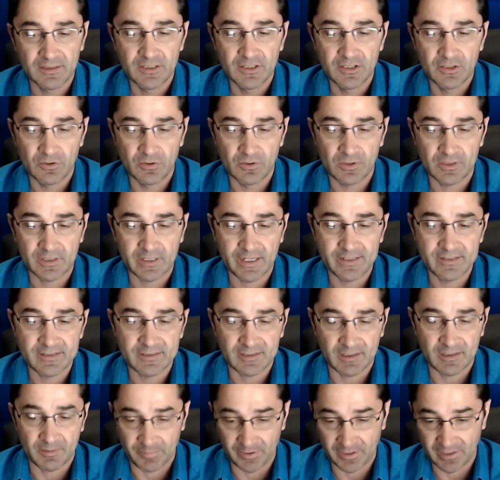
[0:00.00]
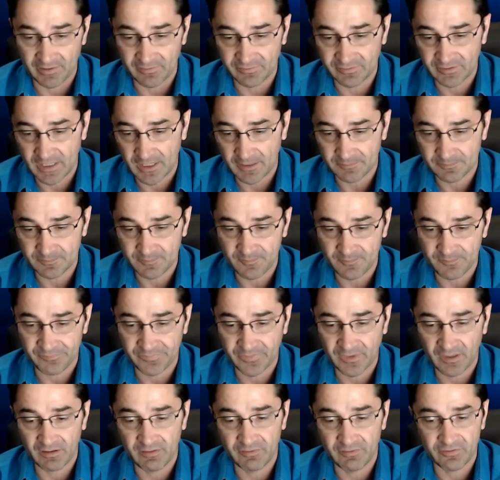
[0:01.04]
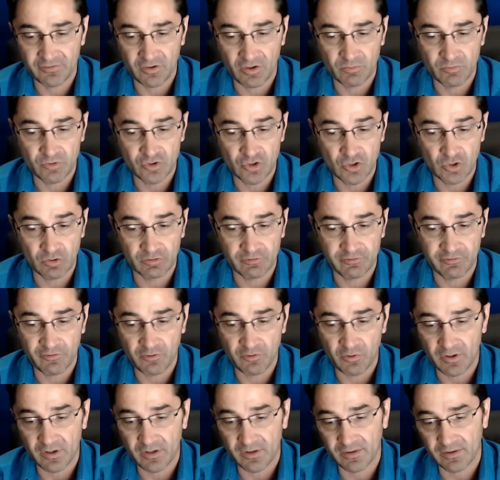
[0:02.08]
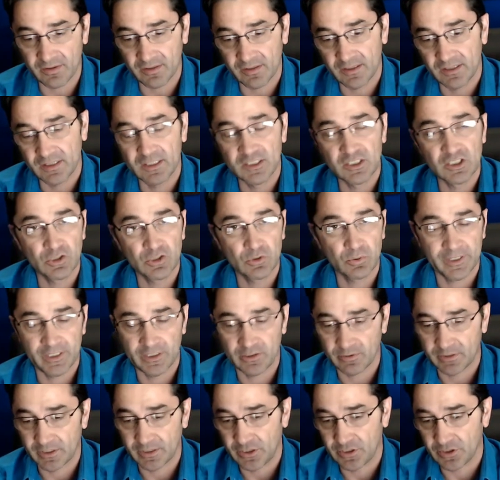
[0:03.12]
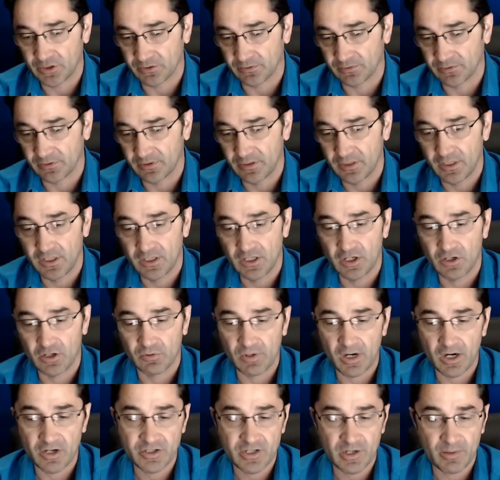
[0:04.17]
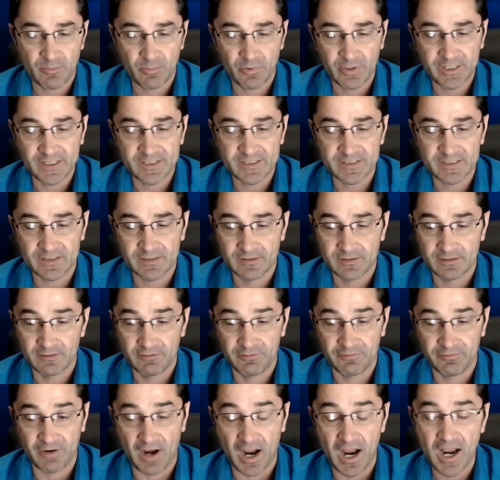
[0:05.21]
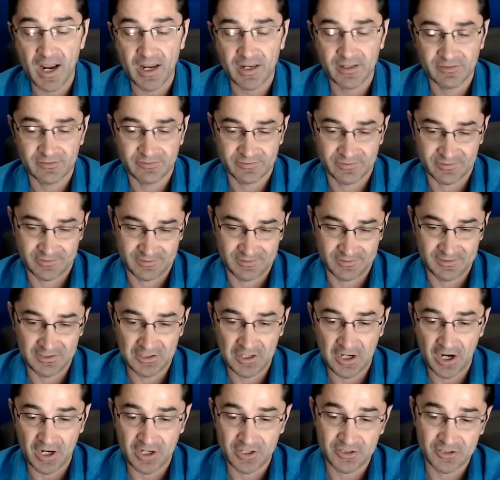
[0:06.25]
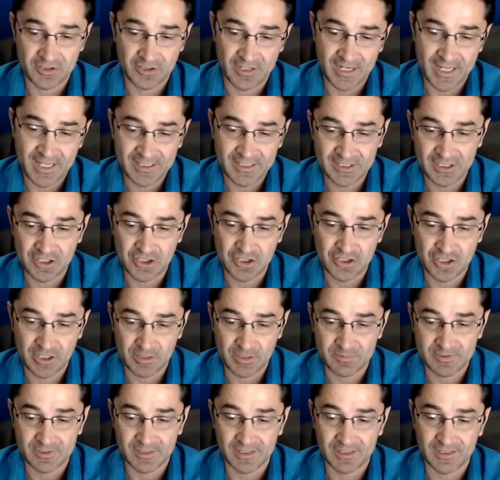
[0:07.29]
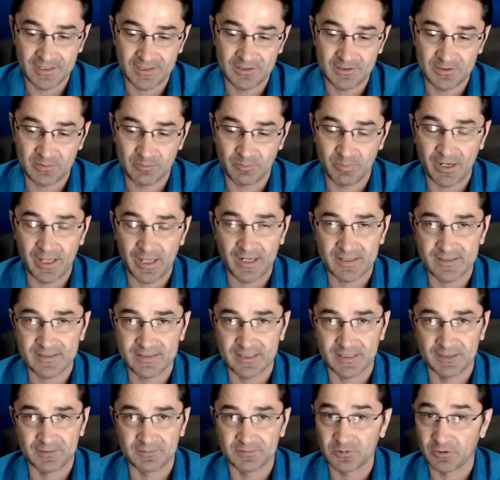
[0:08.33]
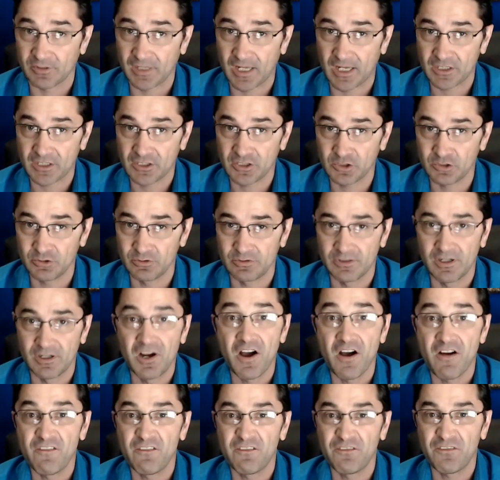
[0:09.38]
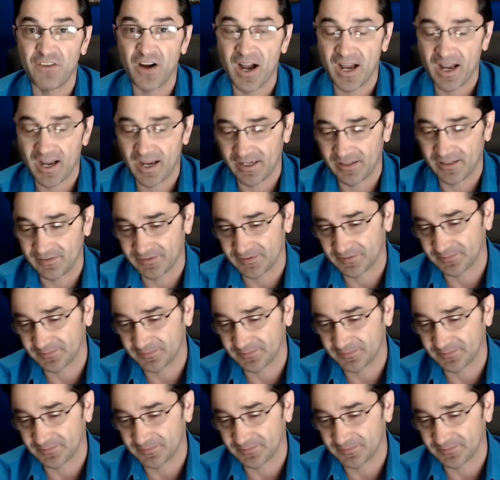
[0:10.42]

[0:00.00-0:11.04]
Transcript: Ukrainska Pravda from June 4th, 2022. Russia brings five large landing ships into Black Sea. So not two, five.